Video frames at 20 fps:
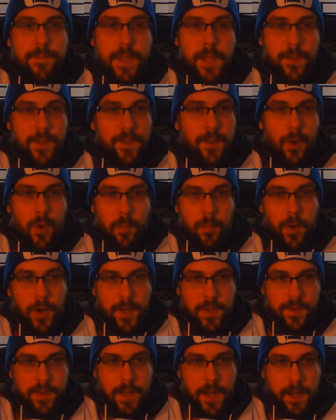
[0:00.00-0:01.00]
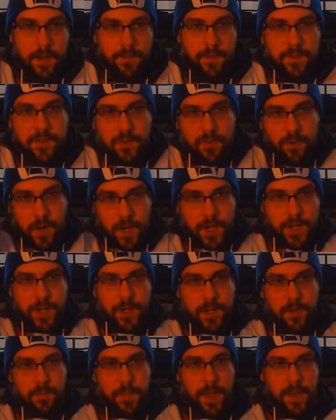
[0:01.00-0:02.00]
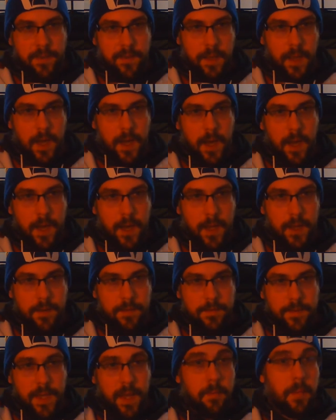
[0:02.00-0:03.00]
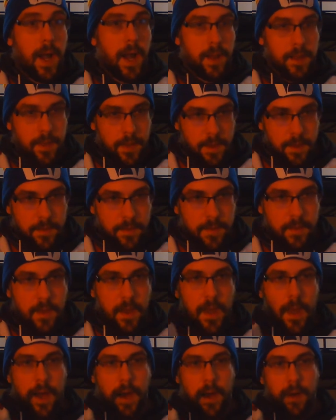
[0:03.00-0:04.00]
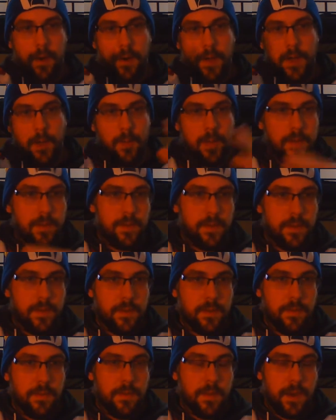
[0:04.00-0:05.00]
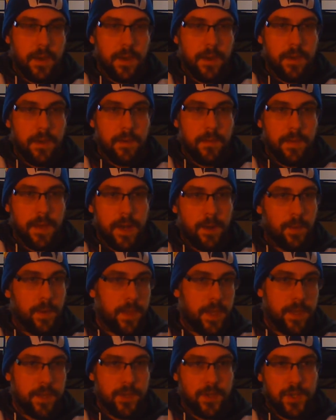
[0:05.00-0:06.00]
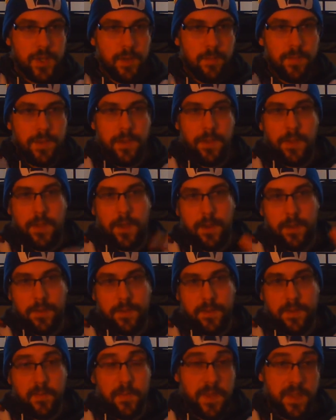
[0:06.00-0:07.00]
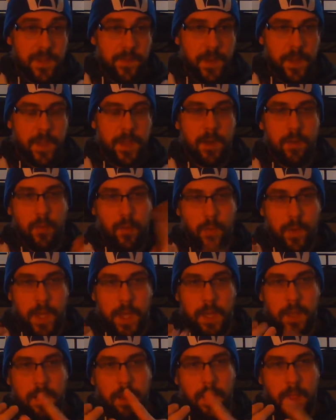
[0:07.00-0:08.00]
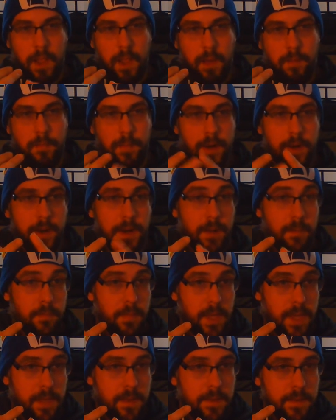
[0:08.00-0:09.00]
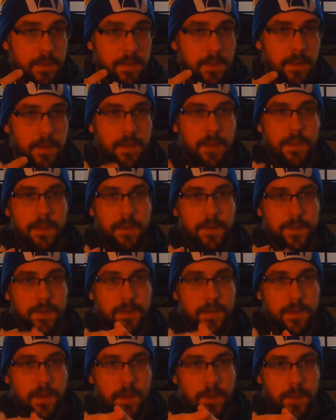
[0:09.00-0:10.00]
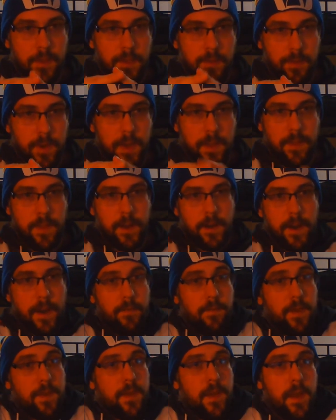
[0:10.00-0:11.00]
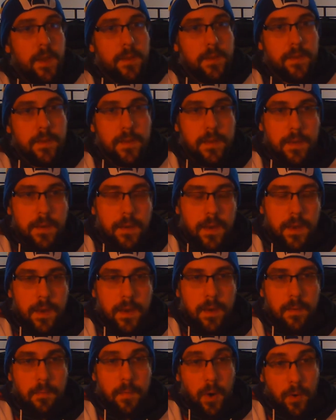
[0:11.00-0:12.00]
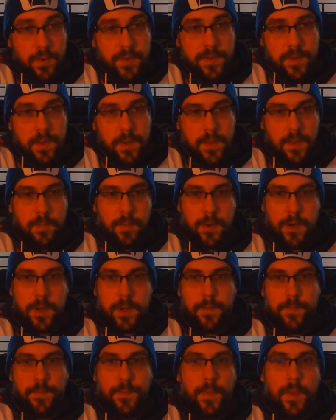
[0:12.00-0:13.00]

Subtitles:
This whole book is kind of structured based on commodities, how humans had a relationship to things, specifically wheat, lumber, and meat. Those are the three that are emphasized most in the book.